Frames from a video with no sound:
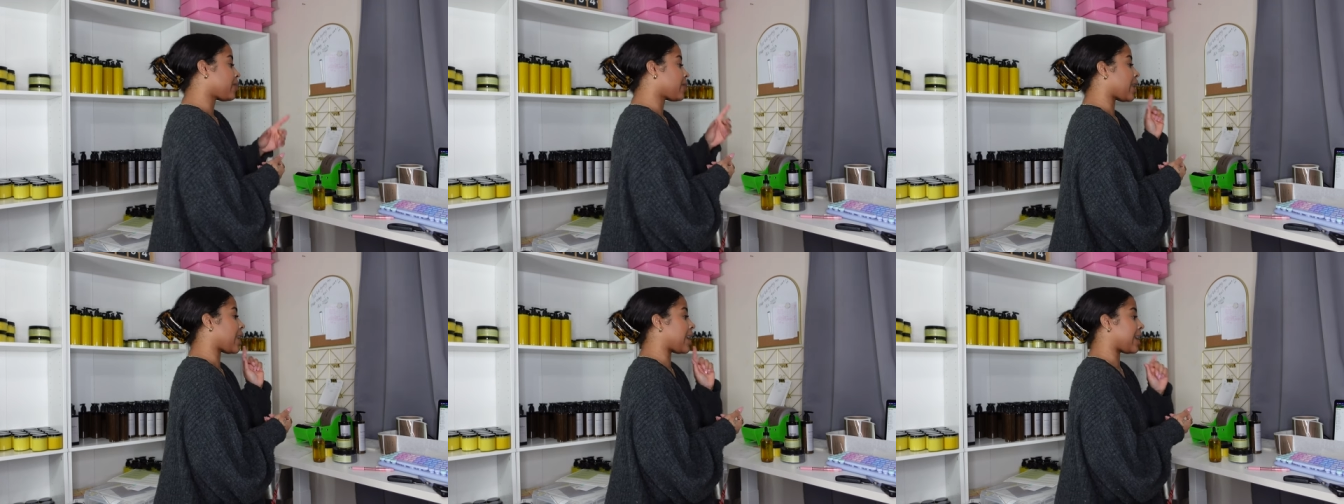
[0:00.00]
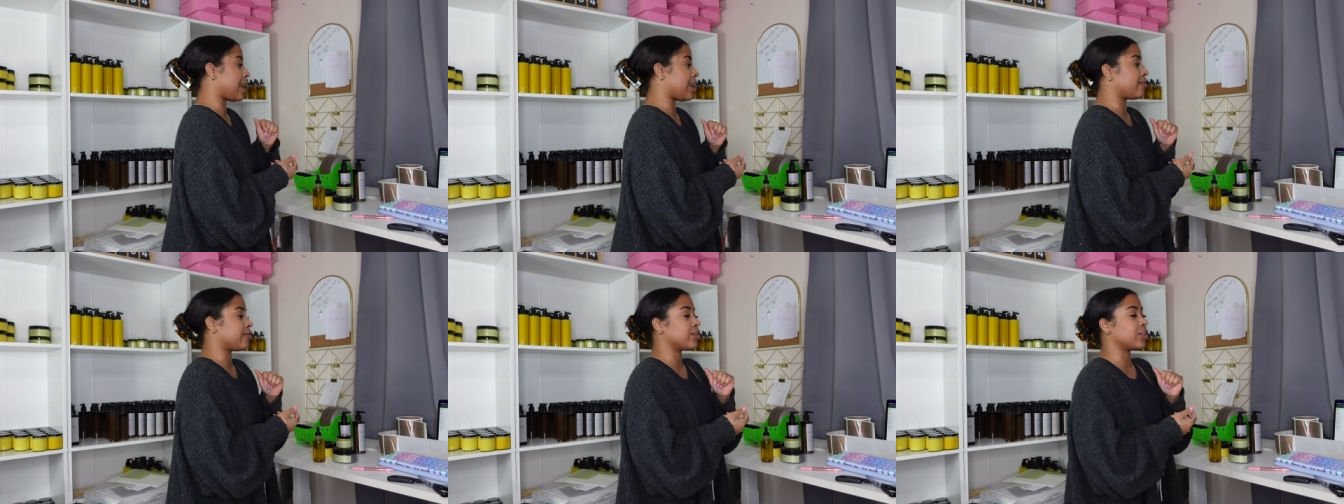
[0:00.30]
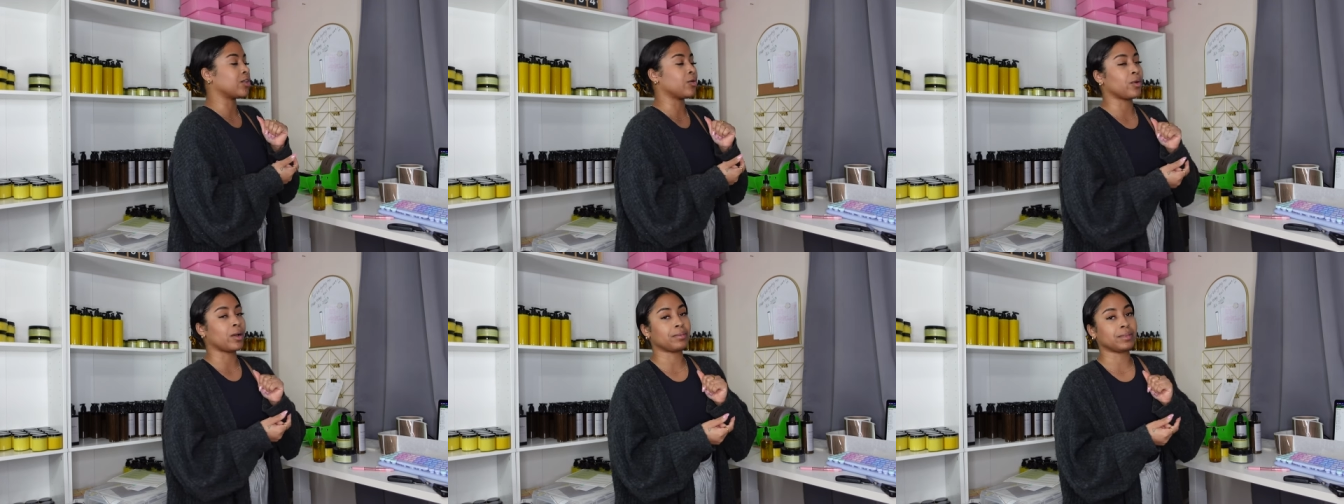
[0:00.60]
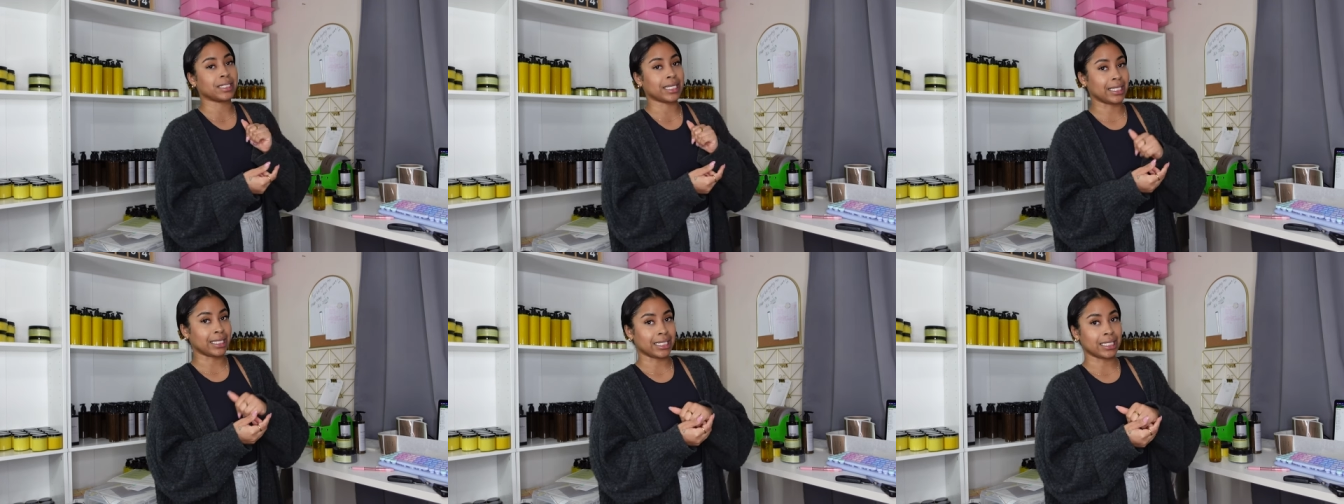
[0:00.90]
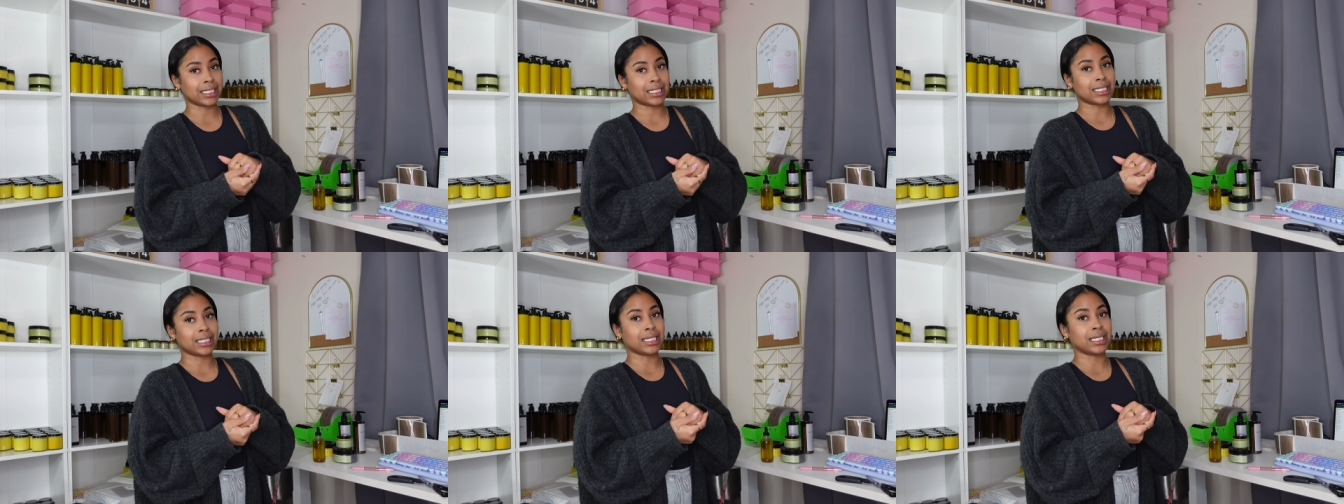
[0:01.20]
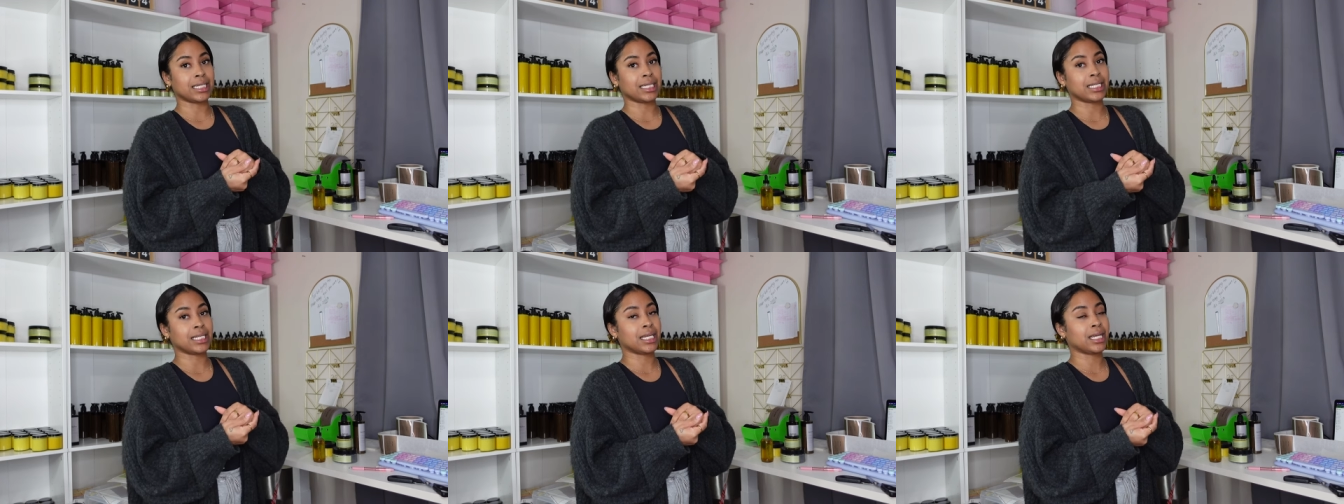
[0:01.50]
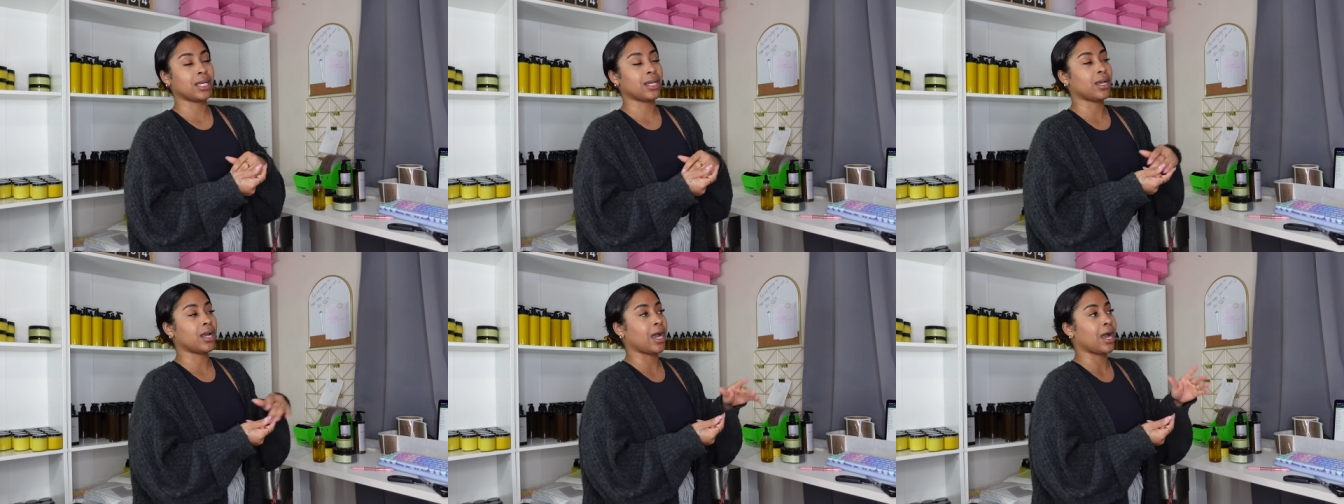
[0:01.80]
I have on the website listed
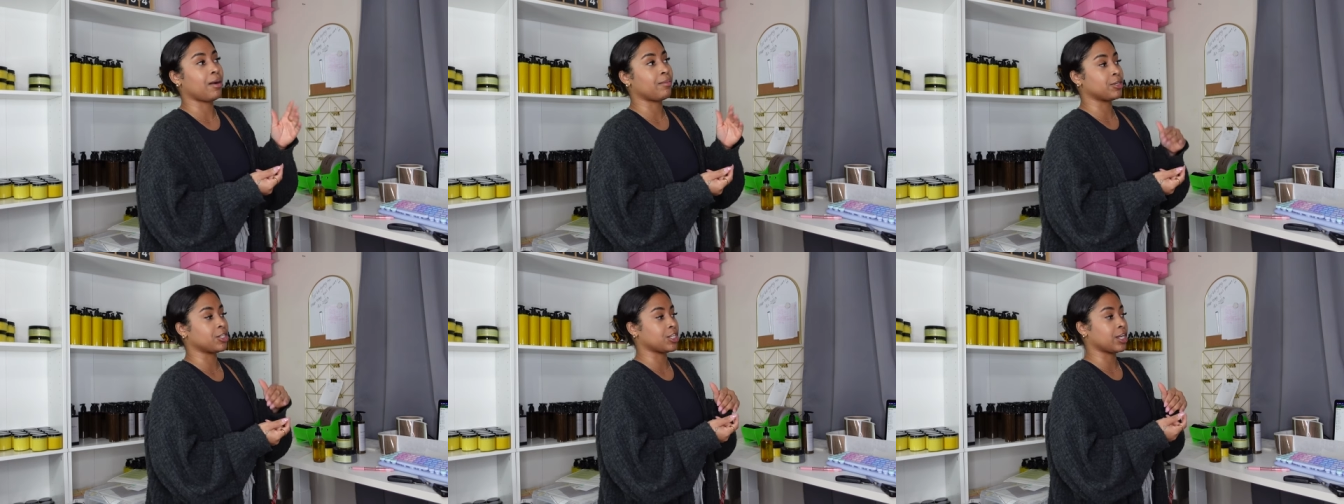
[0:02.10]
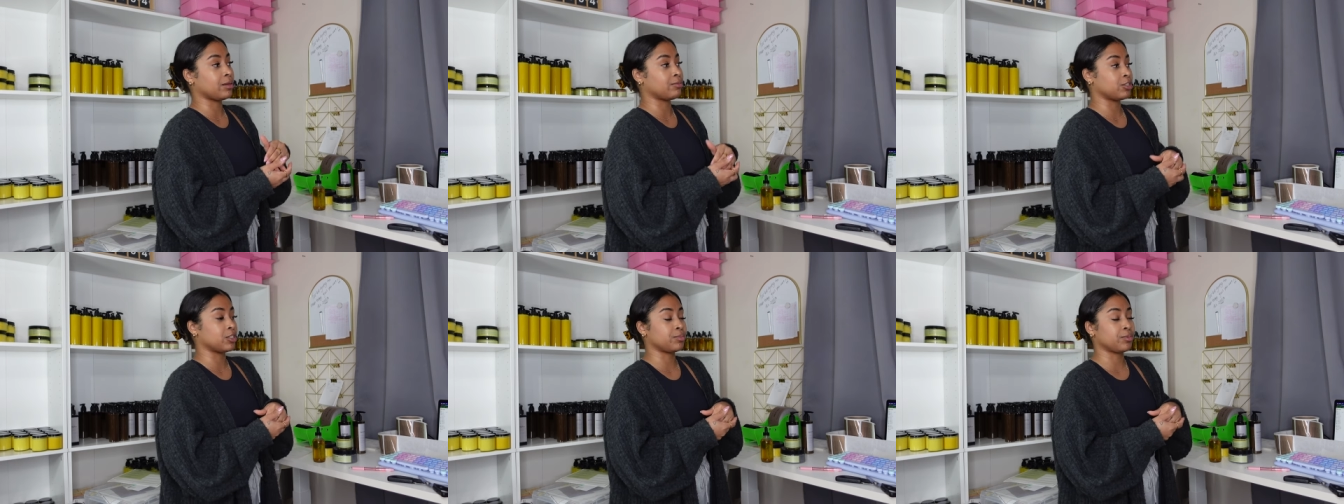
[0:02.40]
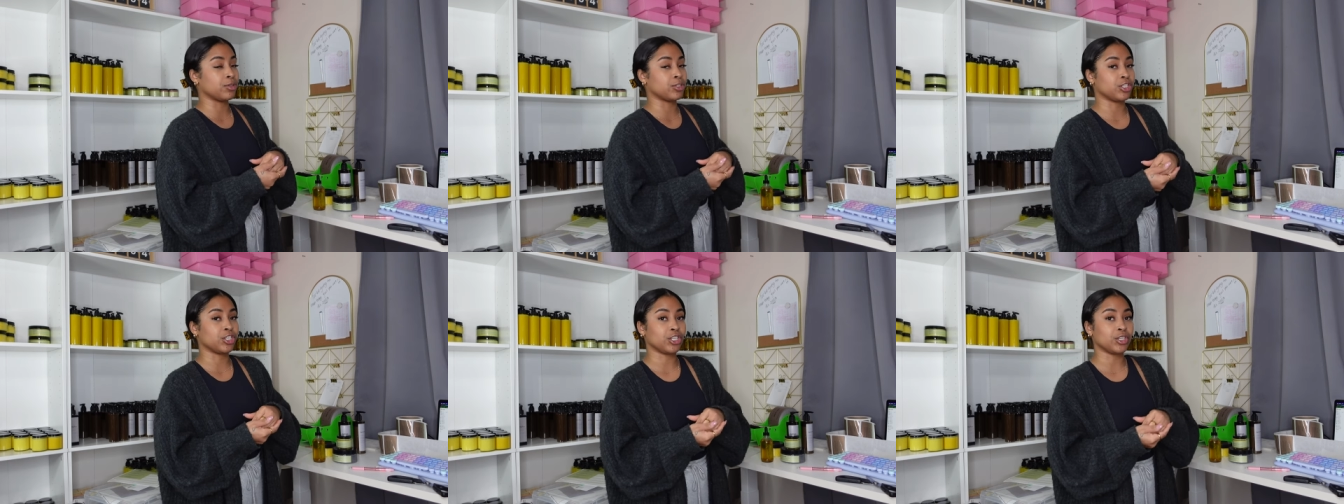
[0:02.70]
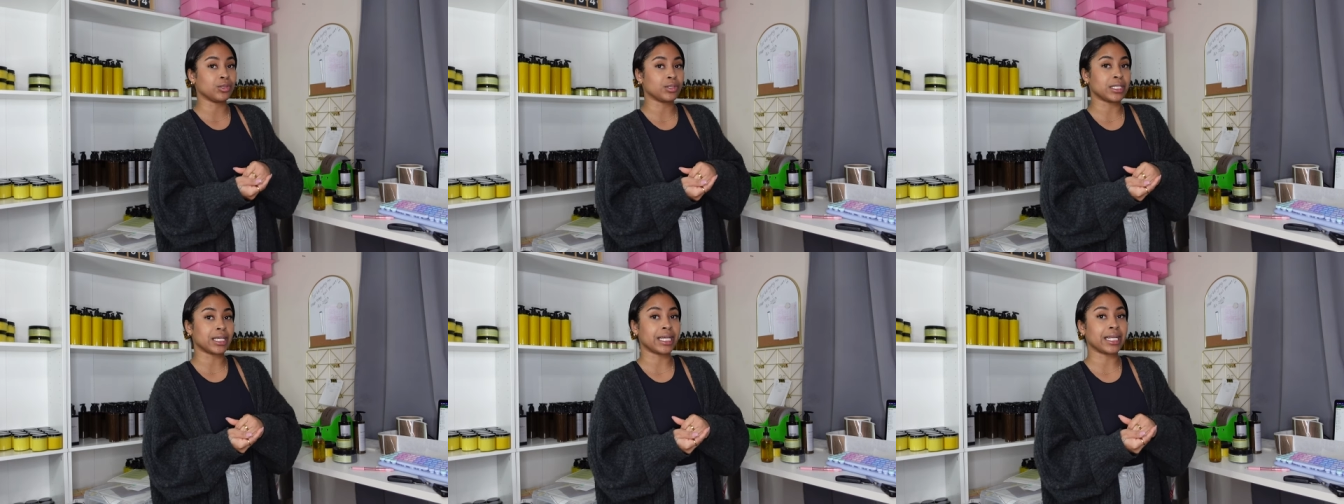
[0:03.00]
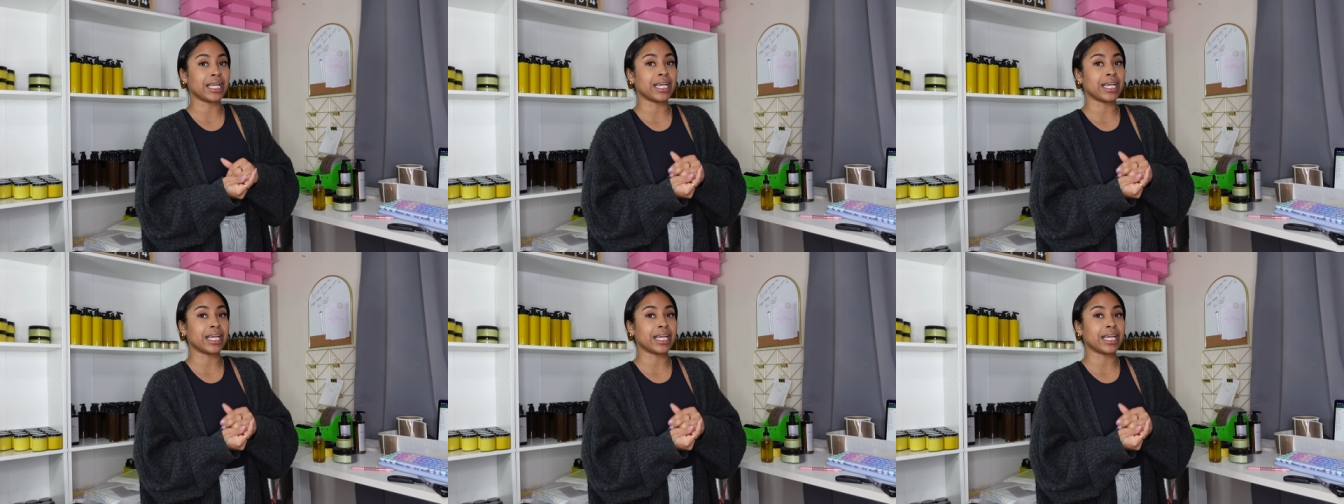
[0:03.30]
how much times you're supposed to use it.